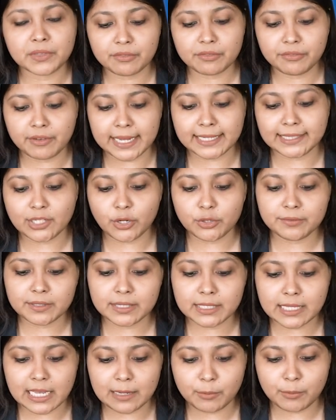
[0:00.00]
find out
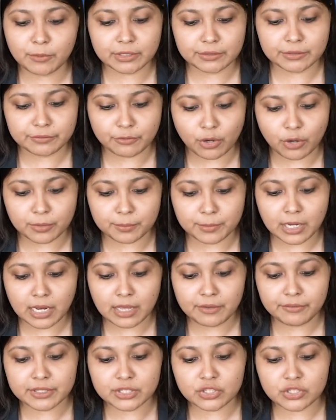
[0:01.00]
with the help of the
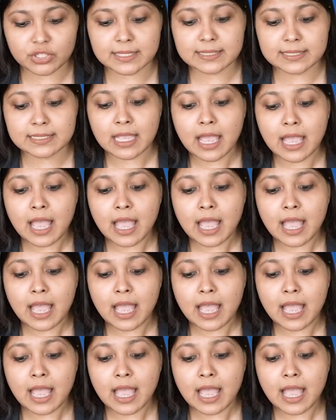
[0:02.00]
formula which is